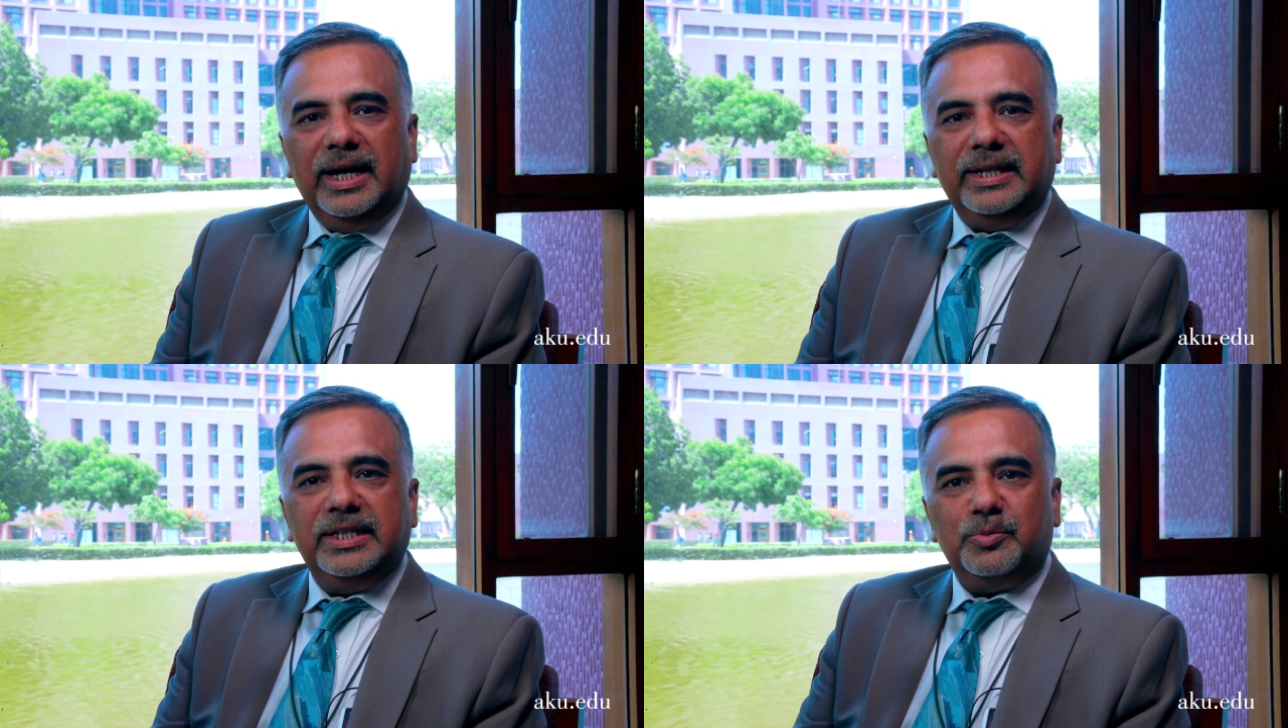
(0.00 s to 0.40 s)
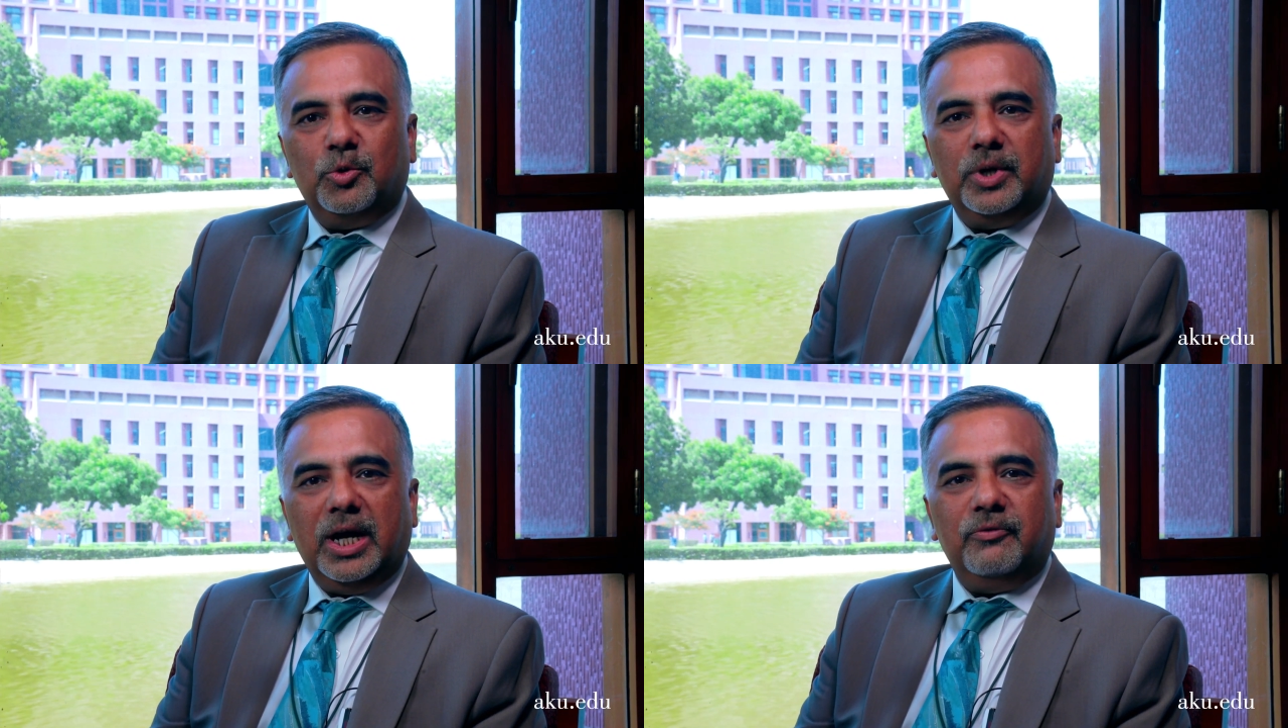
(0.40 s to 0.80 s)
And this
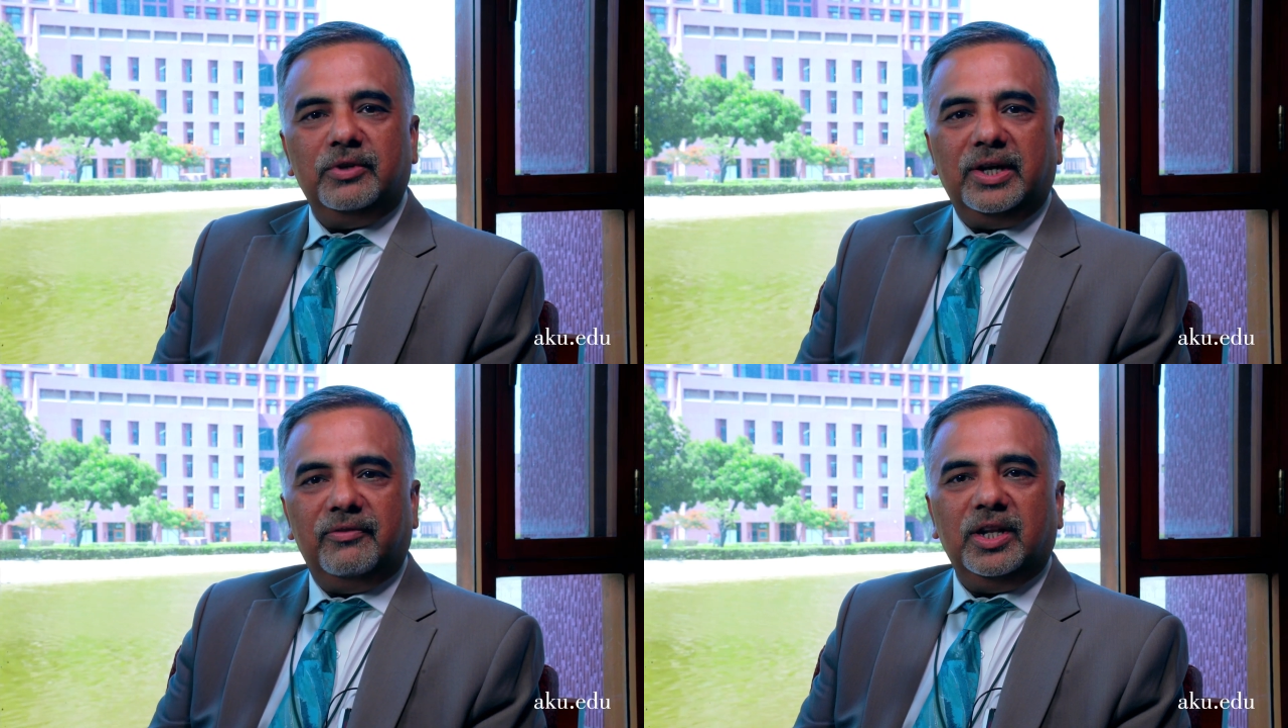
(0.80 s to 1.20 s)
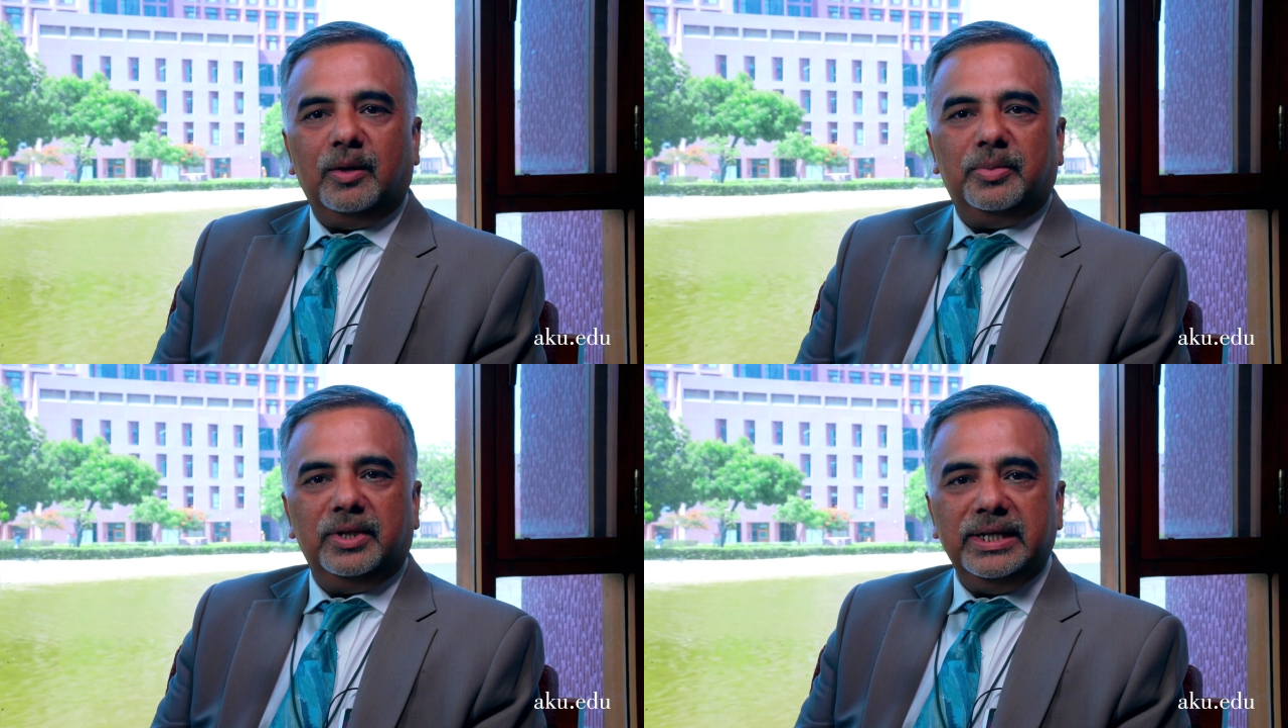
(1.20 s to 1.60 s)
program will
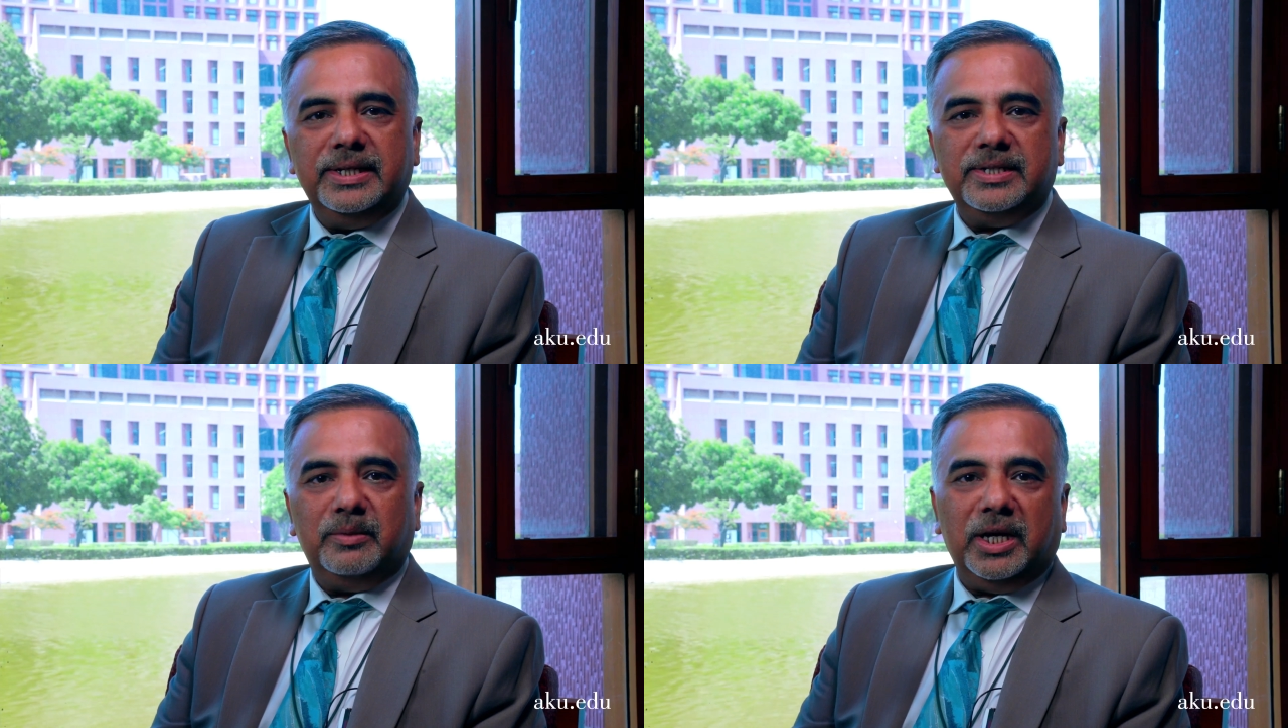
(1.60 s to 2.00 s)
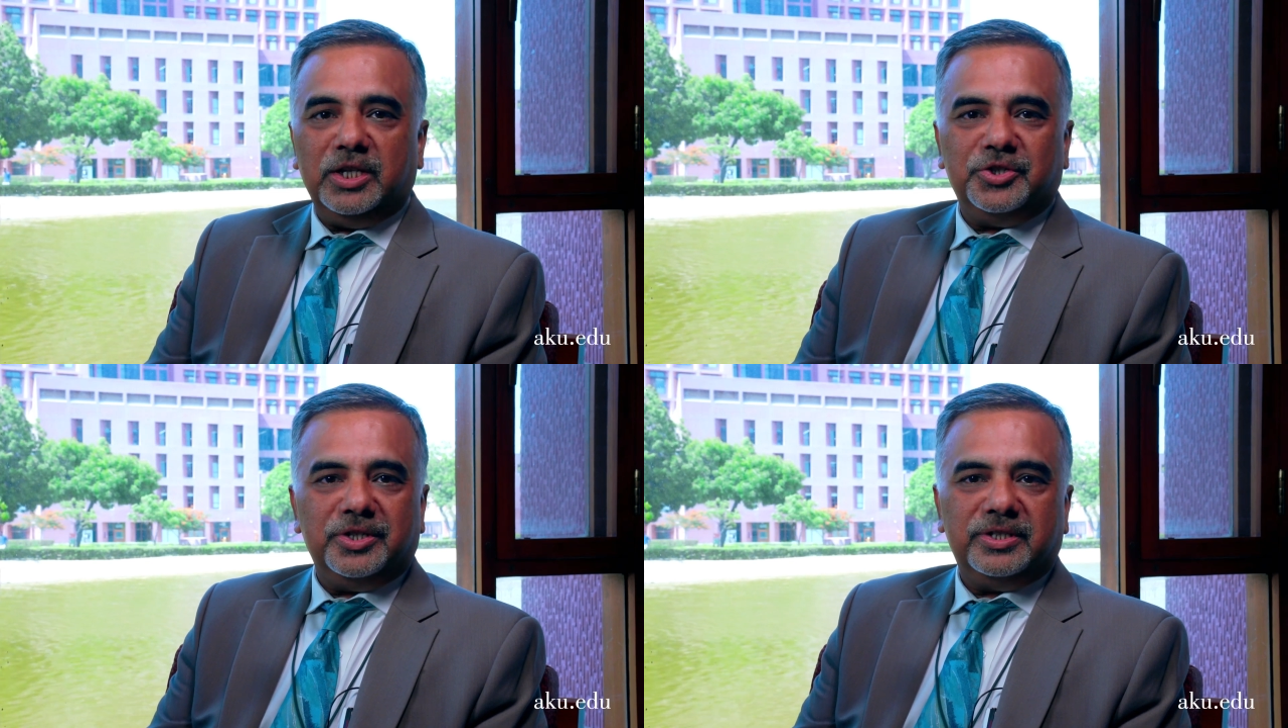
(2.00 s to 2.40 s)
develop leaders and
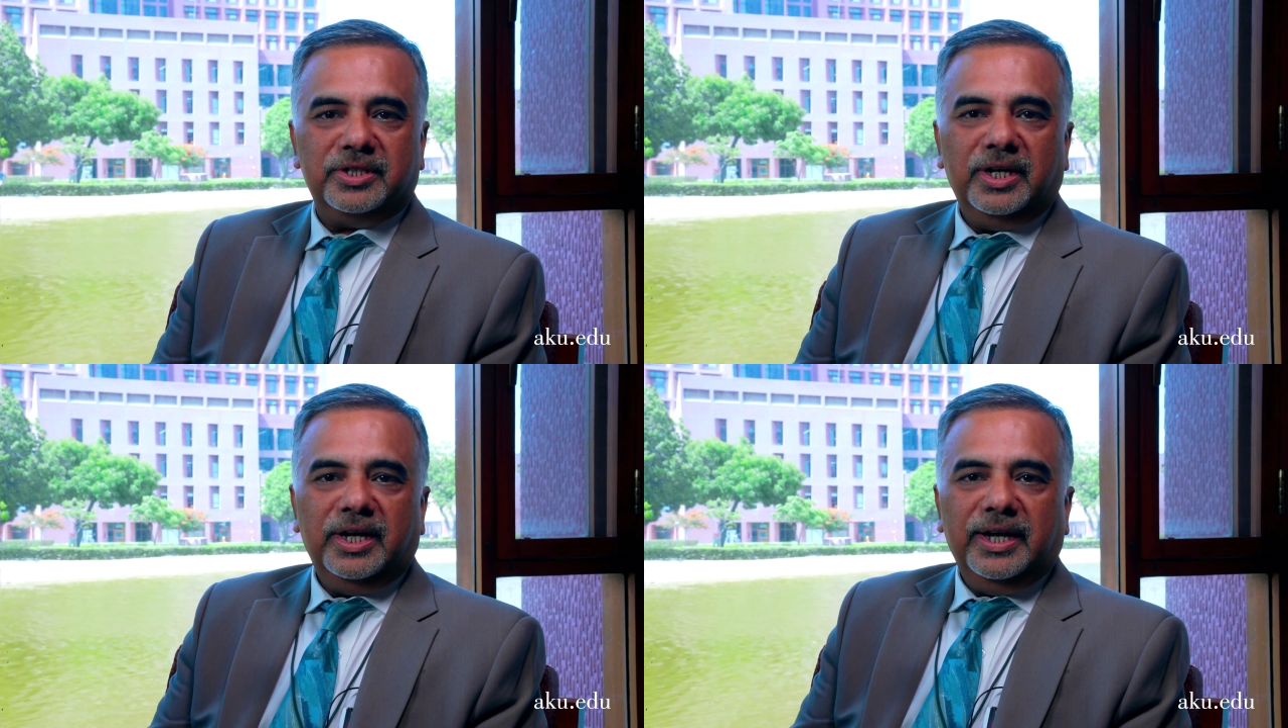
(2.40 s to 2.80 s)
managers